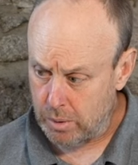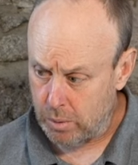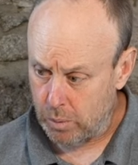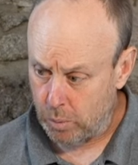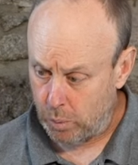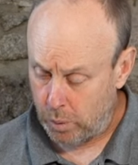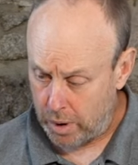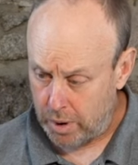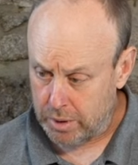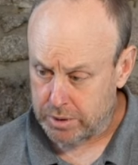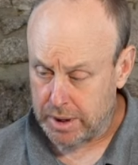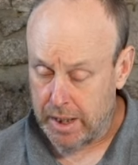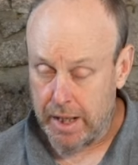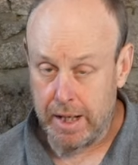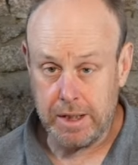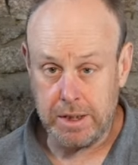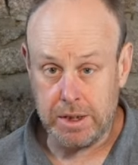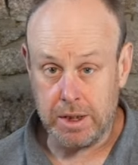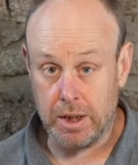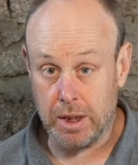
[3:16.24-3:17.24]
when I was
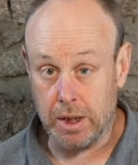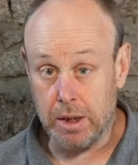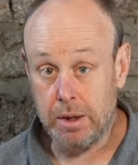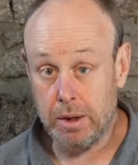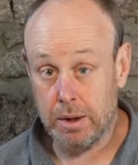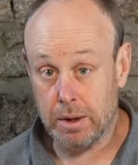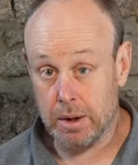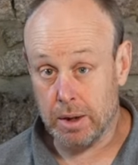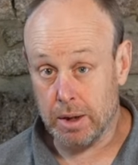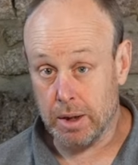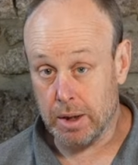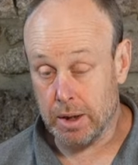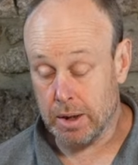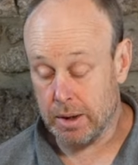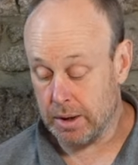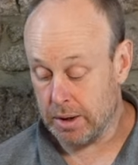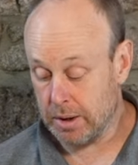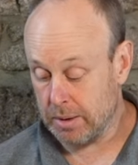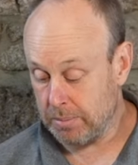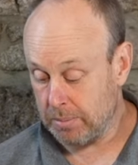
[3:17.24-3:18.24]
aging it,
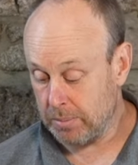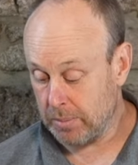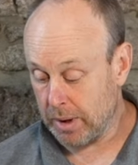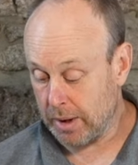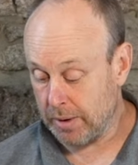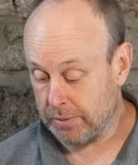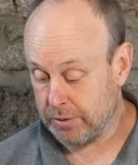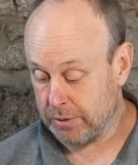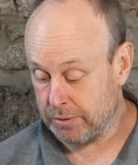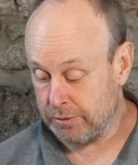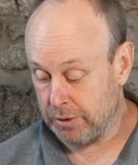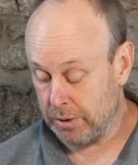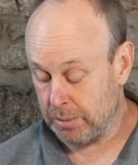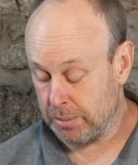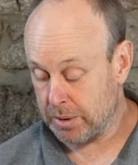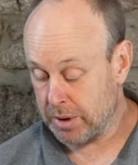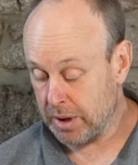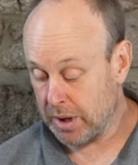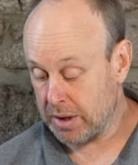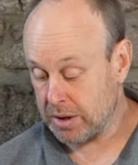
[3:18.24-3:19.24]
after
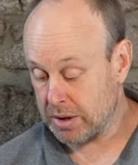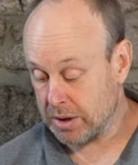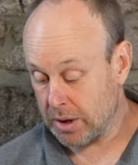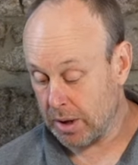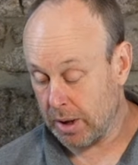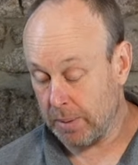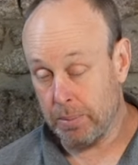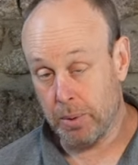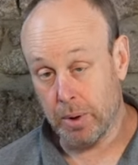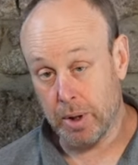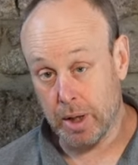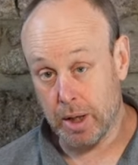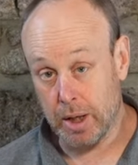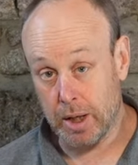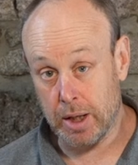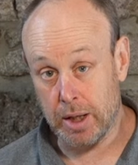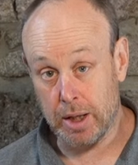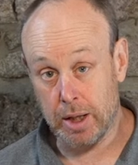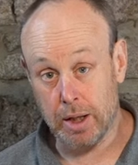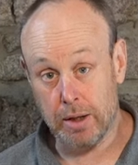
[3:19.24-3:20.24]
fermentation, I put
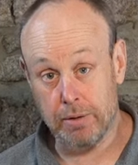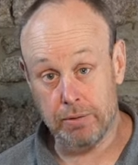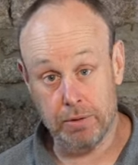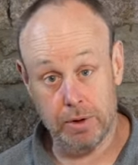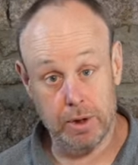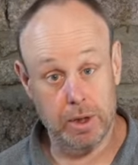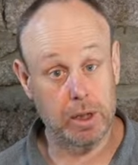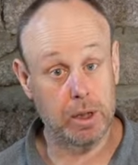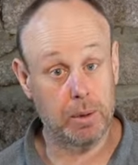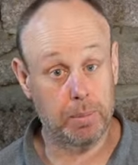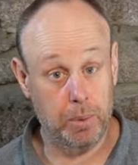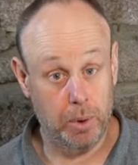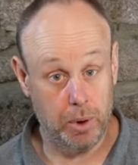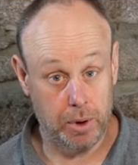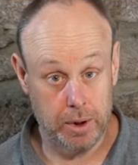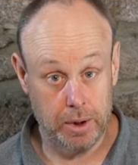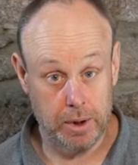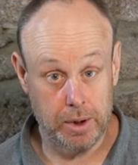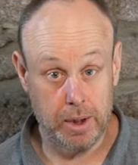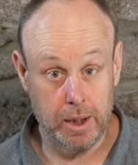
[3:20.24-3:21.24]
a vanilla
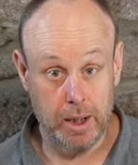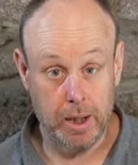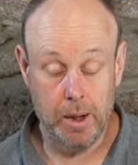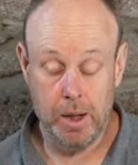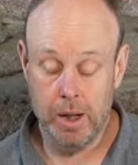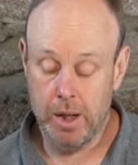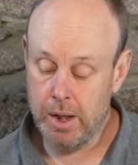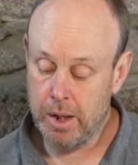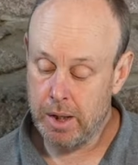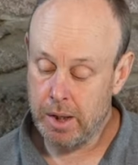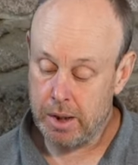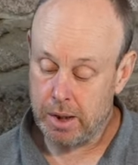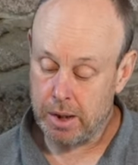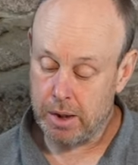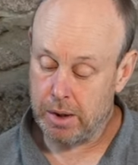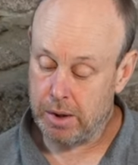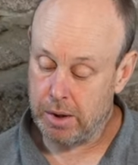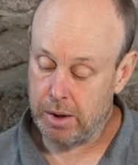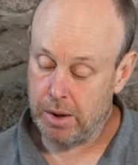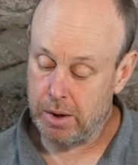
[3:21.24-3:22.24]
pod in there.
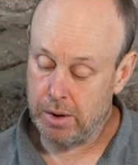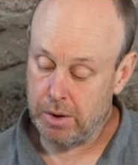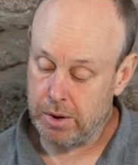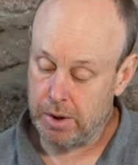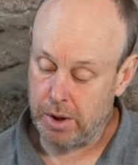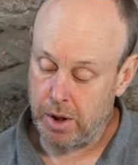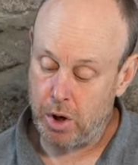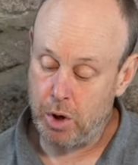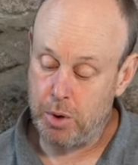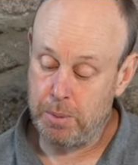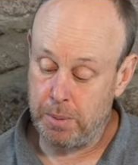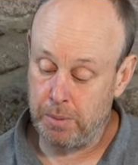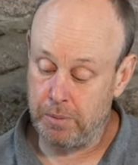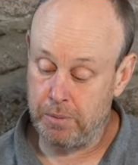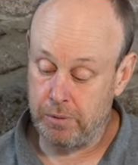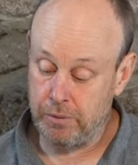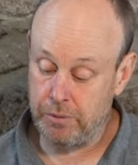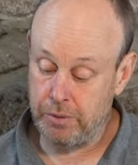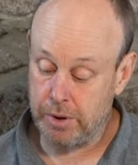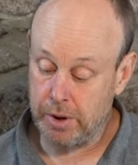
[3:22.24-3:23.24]
And the hope
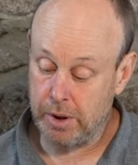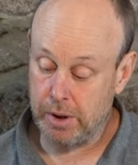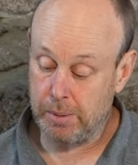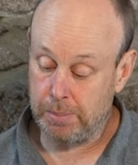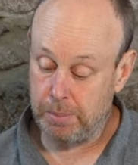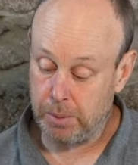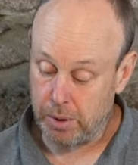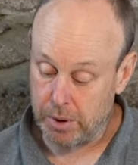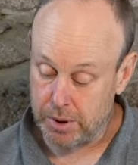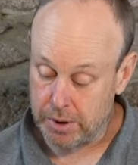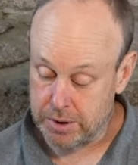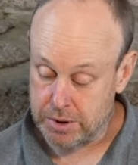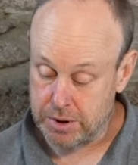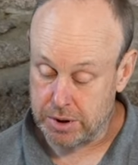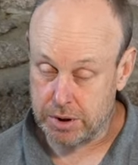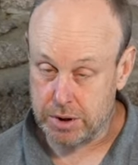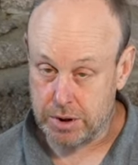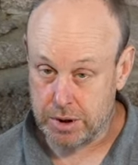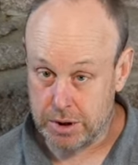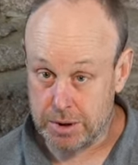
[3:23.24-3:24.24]
of the vanilla pod is
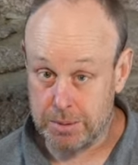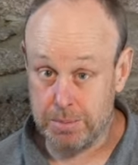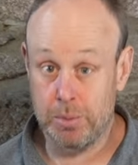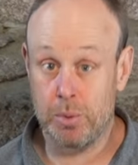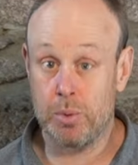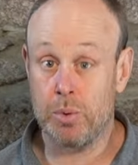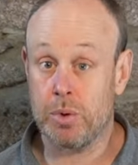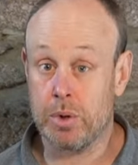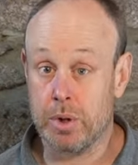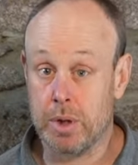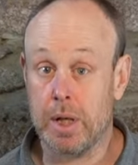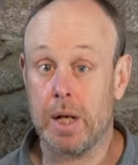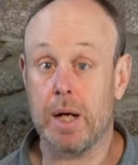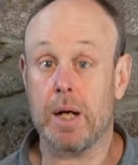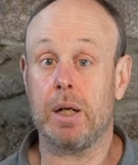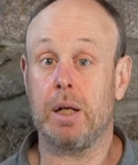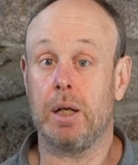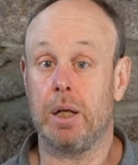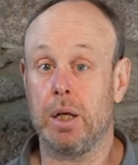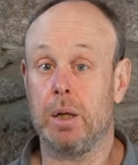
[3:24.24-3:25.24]
just to smooth it
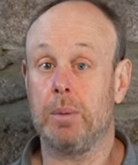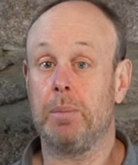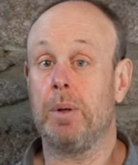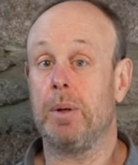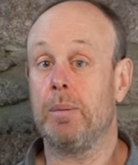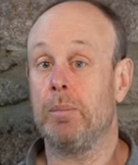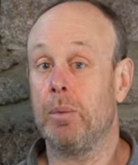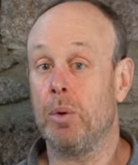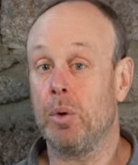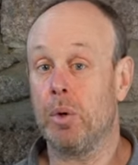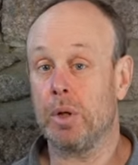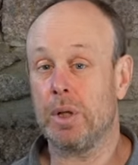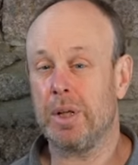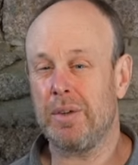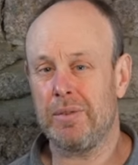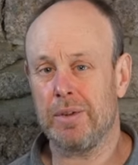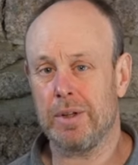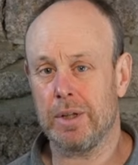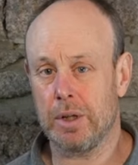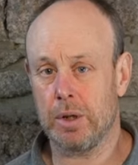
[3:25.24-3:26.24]
out a little bit more,
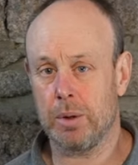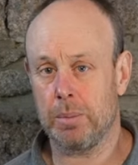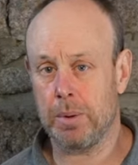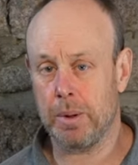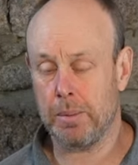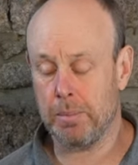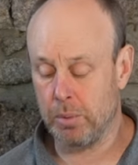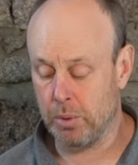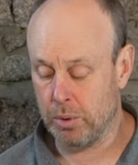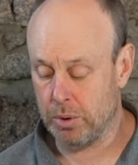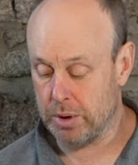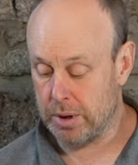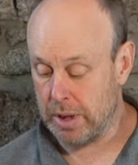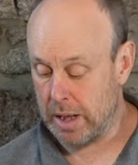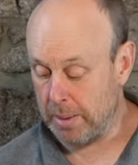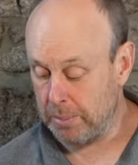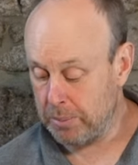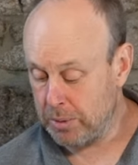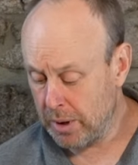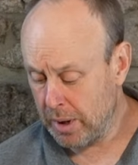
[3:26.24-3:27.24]
give it a little bit more
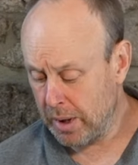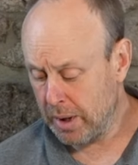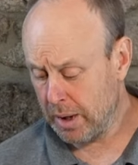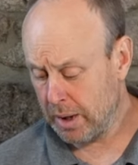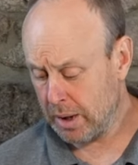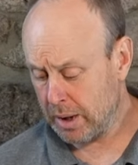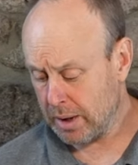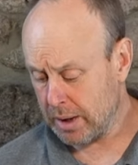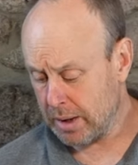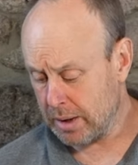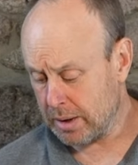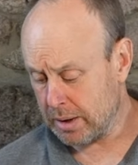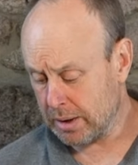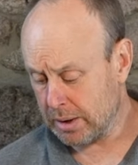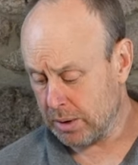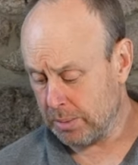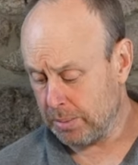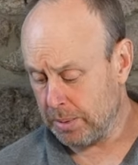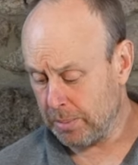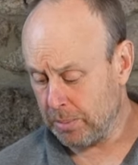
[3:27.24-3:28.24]
depth, and a
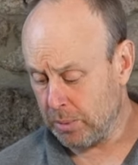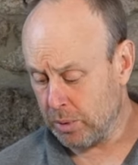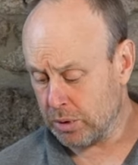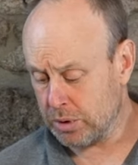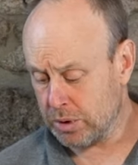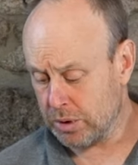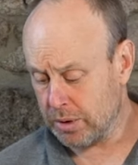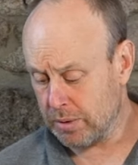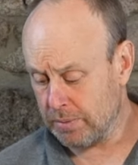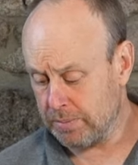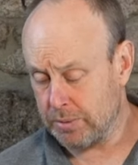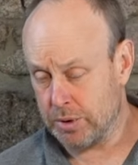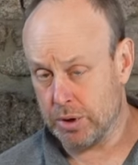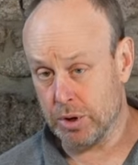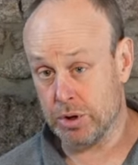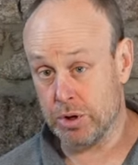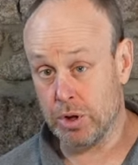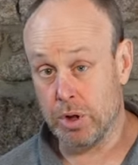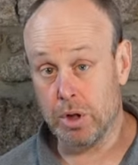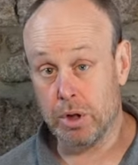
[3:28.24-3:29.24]
little bit more sort of
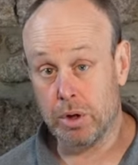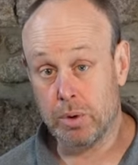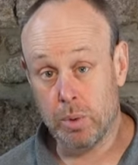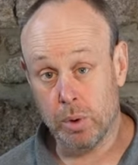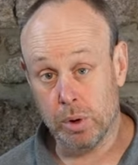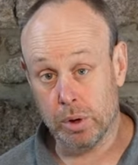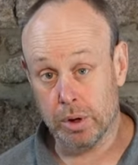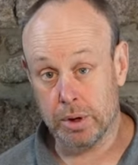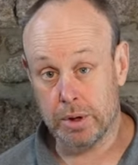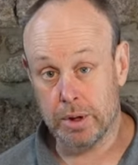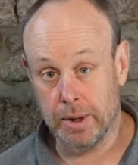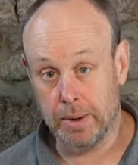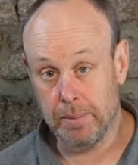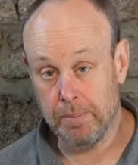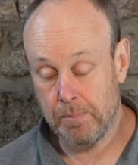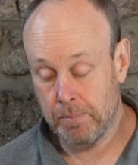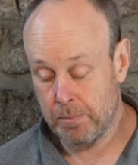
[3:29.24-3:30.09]
dessert quality,